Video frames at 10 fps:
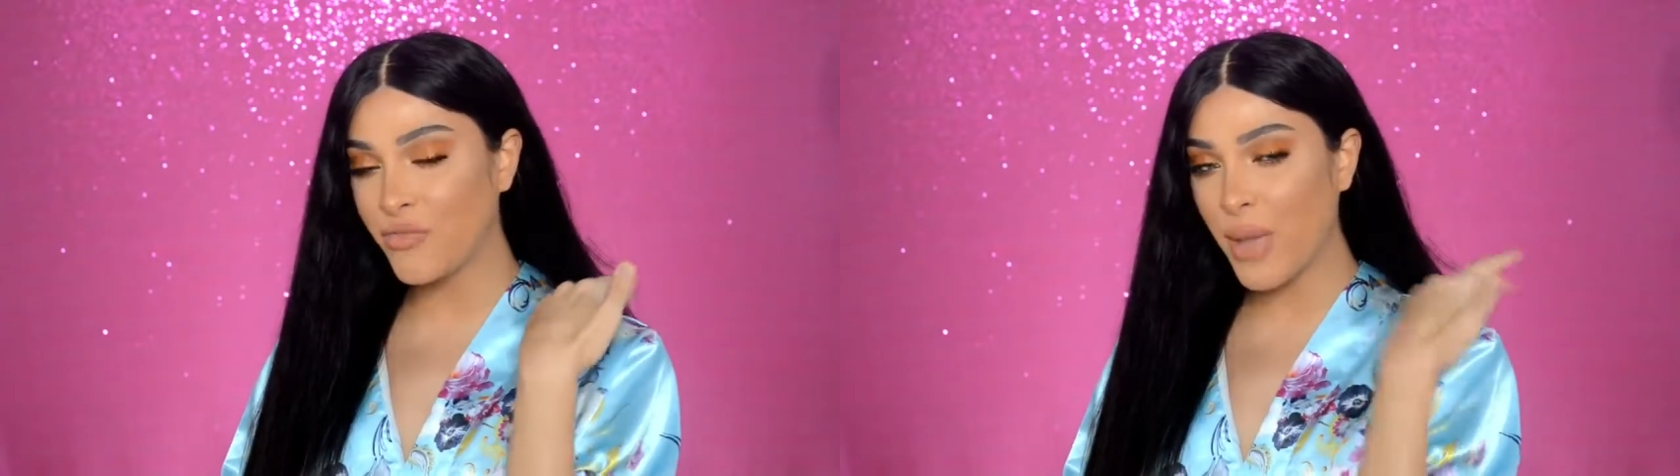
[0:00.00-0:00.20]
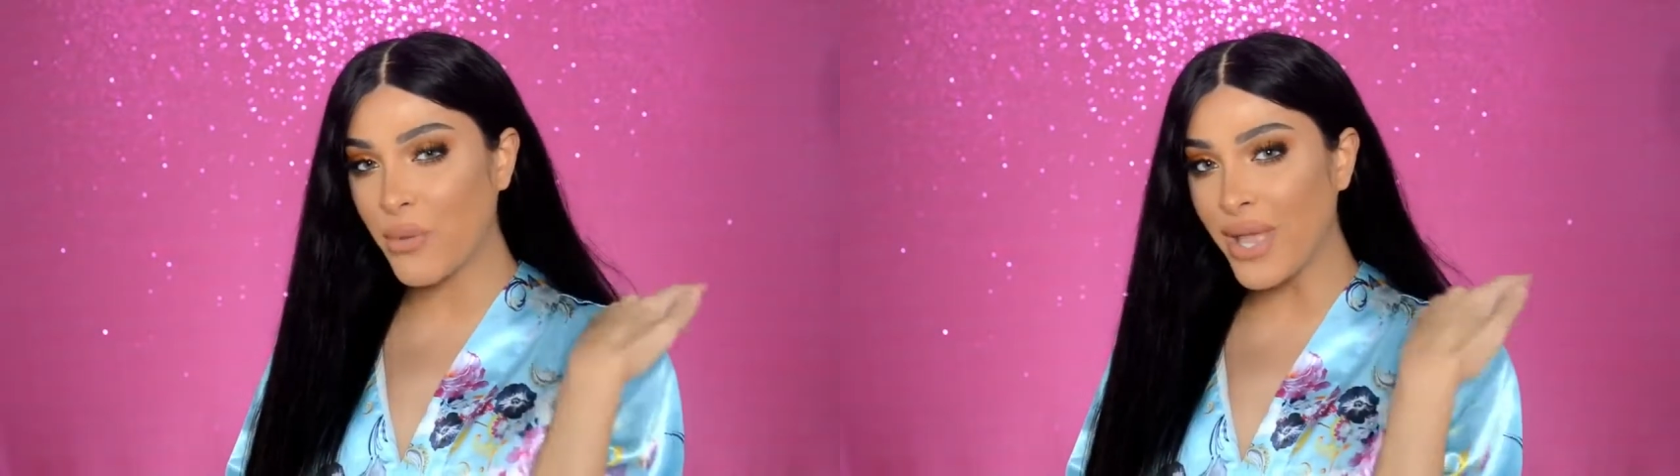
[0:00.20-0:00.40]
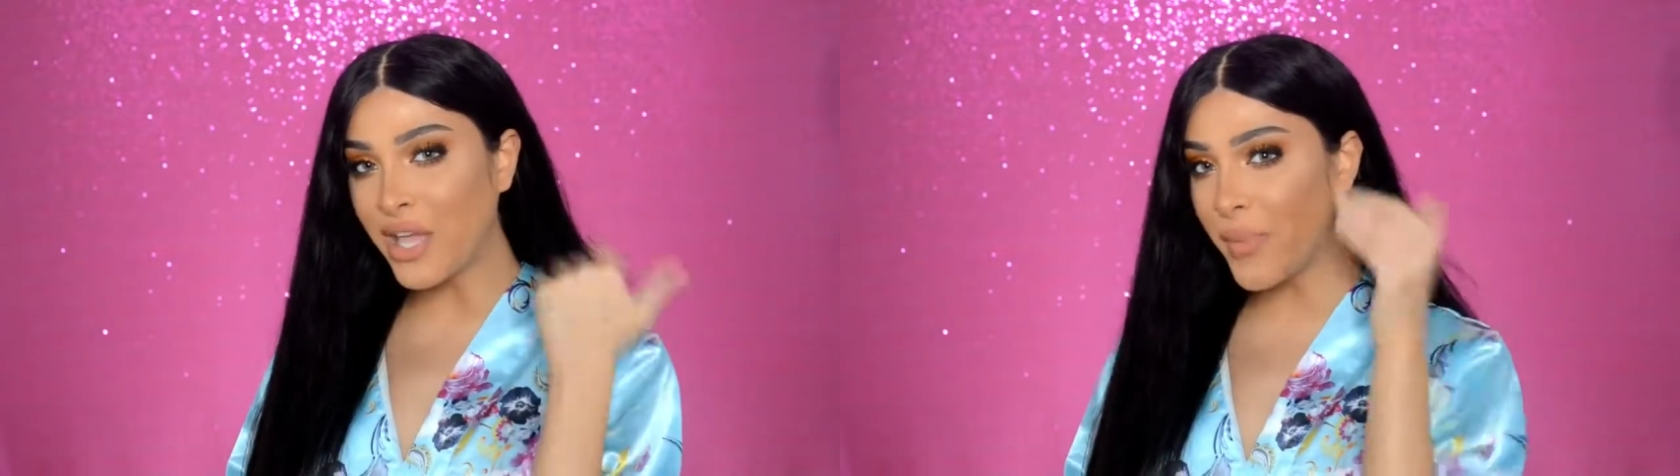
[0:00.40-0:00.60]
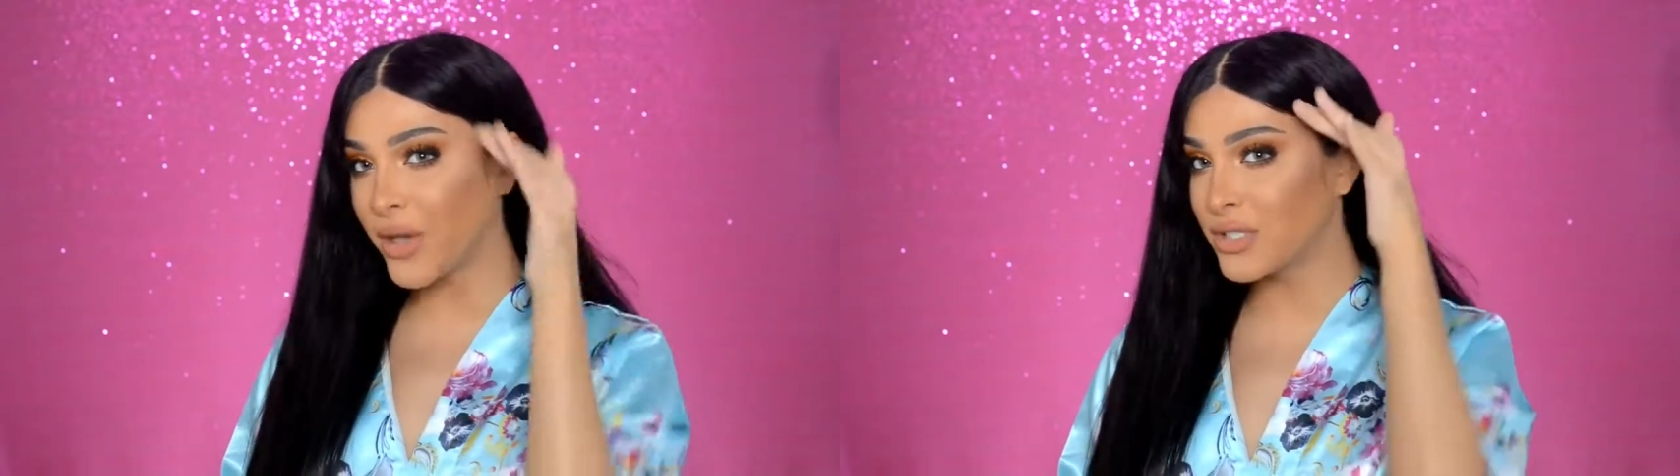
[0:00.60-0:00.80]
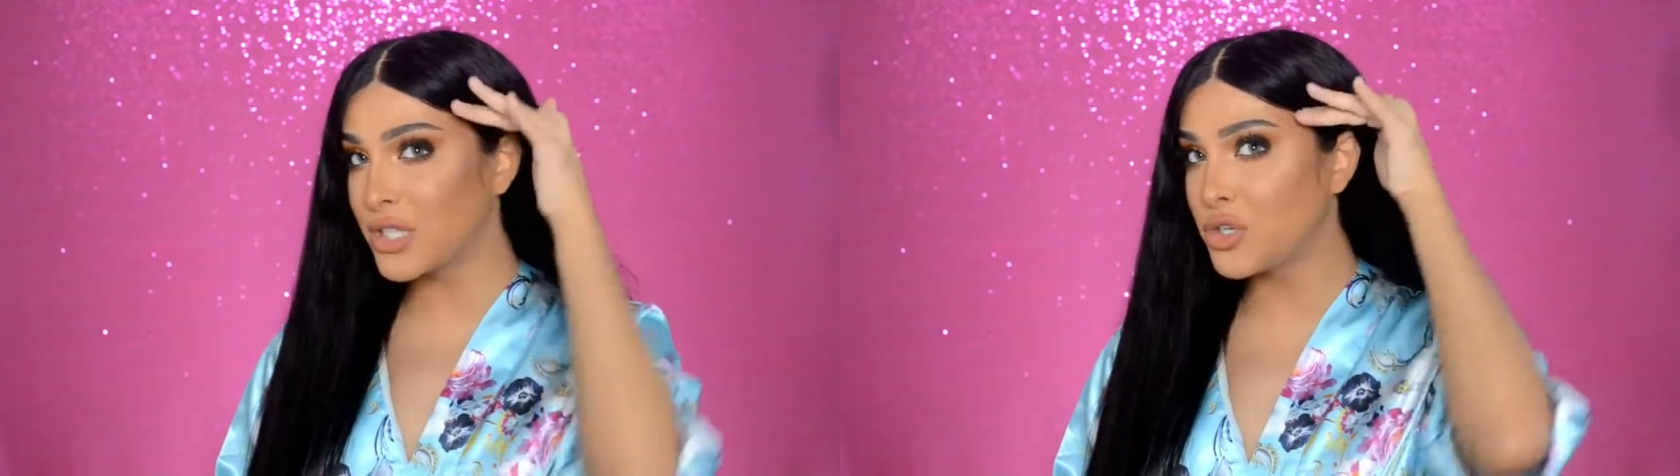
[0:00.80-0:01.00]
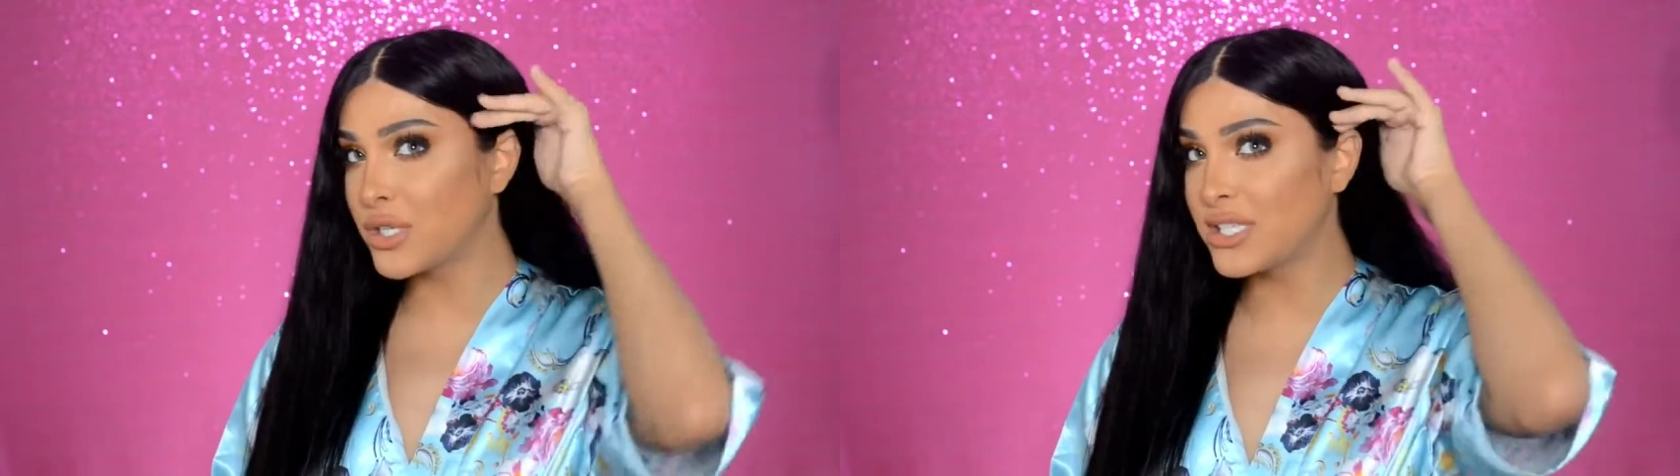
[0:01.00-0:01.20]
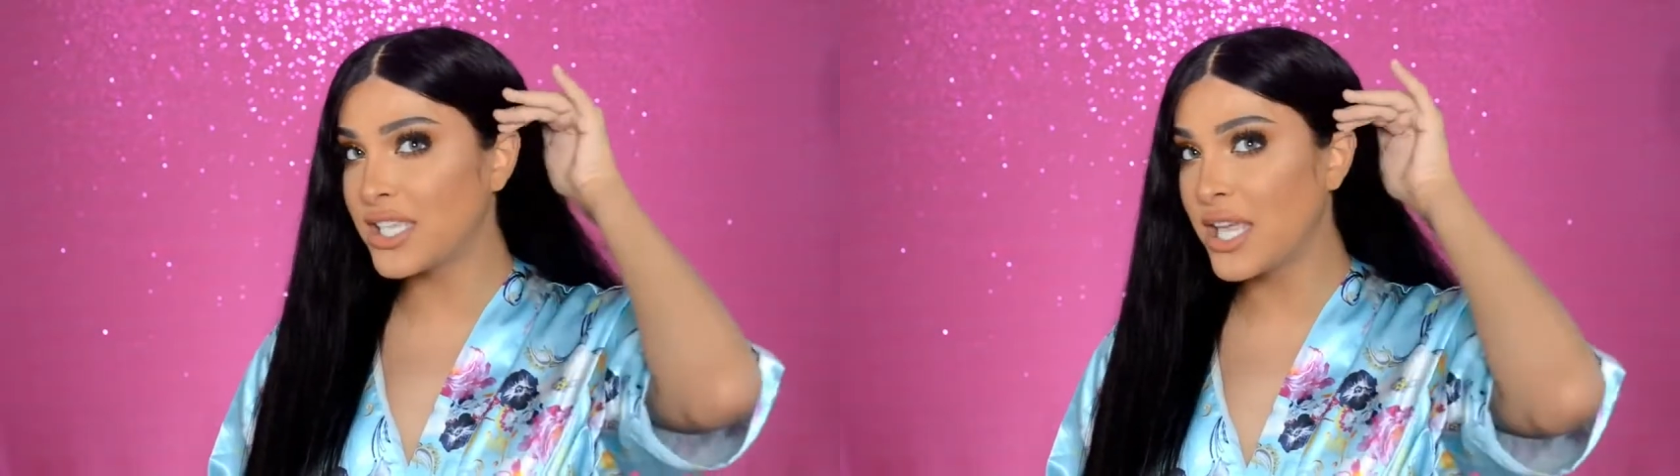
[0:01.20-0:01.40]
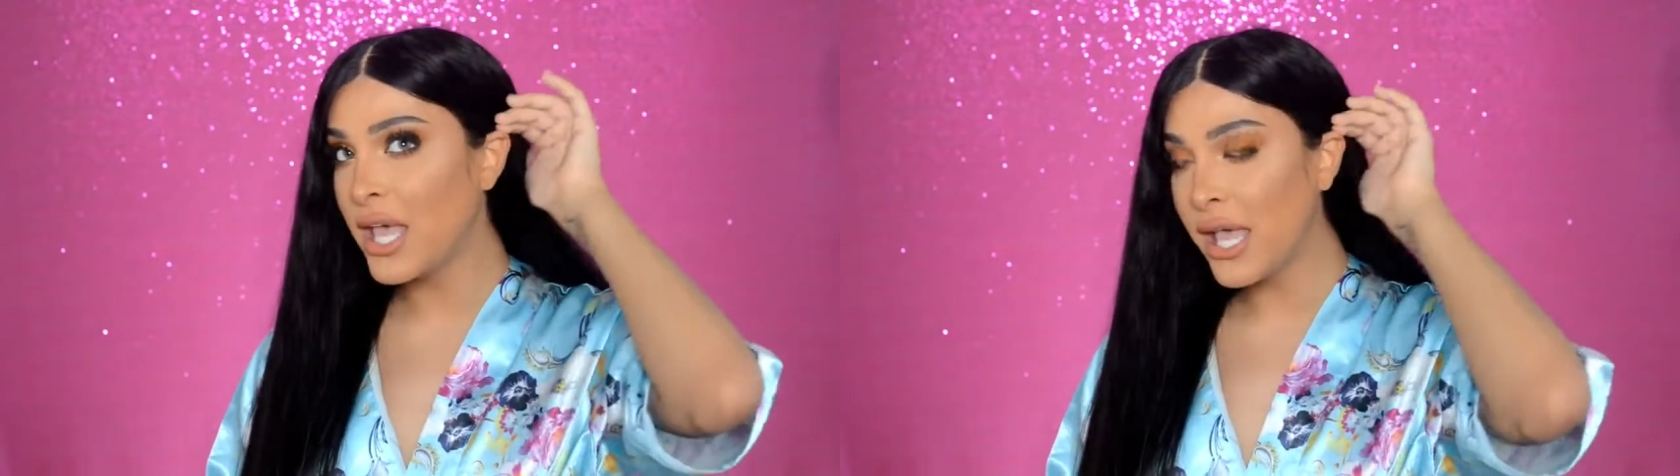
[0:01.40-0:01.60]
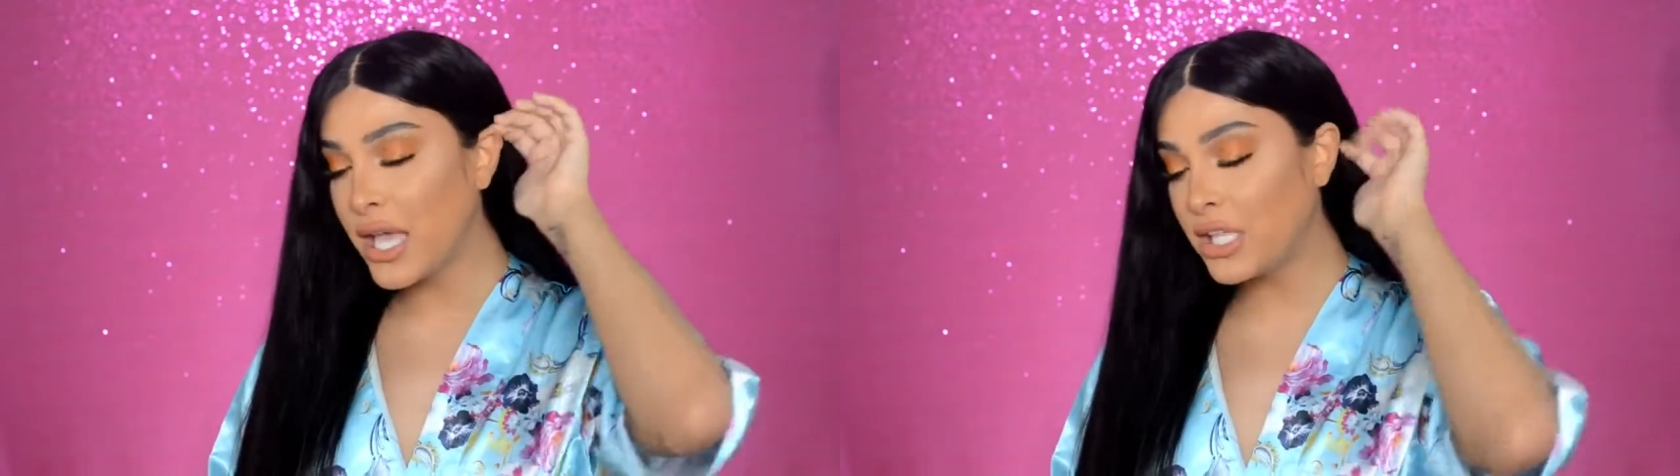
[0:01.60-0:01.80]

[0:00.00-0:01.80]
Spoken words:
of my wig because, as you can see,